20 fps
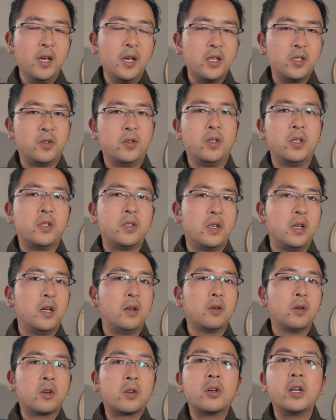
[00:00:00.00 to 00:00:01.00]
So it's a
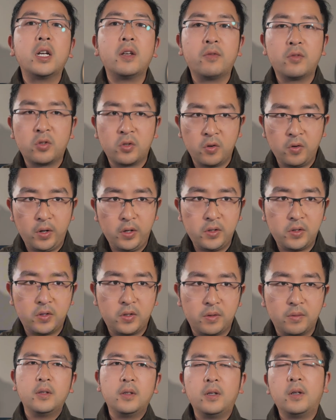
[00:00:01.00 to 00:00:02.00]
creative choice.
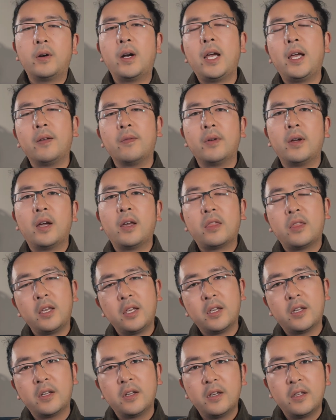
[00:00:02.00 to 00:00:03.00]
All right, I
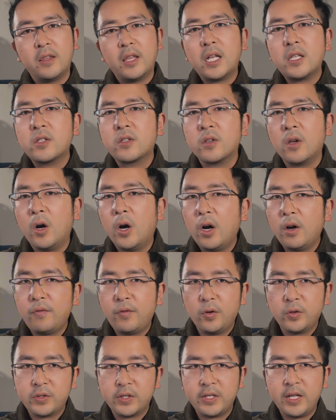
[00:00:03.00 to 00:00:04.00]
think that's all
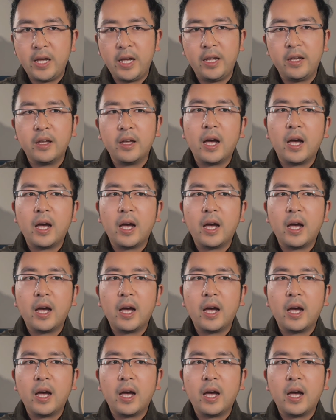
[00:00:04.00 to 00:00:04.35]
for today.